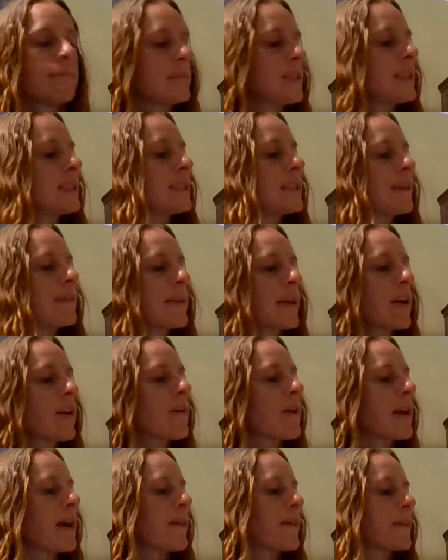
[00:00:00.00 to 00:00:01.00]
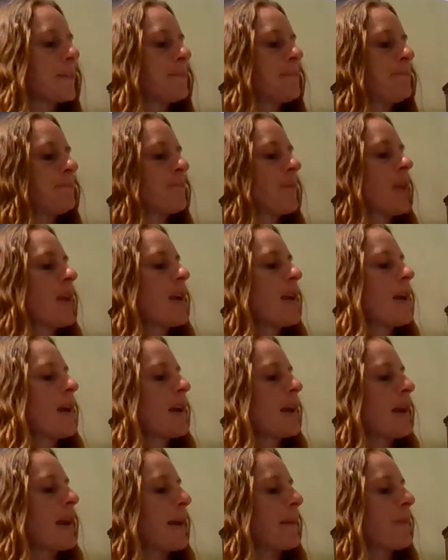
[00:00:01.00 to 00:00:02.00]
That's it, they go together.
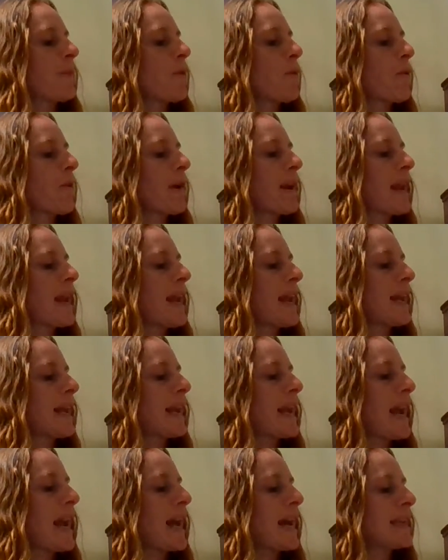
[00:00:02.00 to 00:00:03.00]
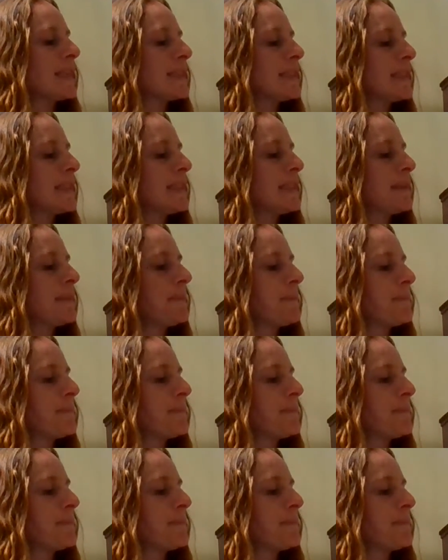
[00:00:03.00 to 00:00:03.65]
Okay, organic acid,